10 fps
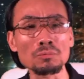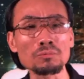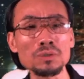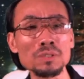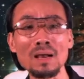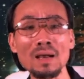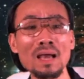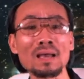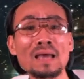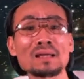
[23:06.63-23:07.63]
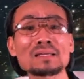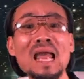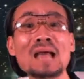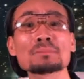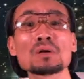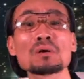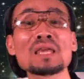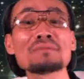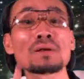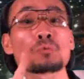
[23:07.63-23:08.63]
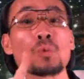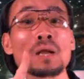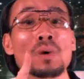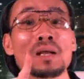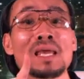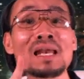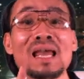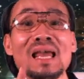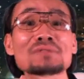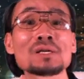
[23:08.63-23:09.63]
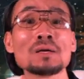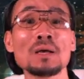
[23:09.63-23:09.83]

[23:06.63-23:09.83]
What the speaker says: So at the time, even when he left,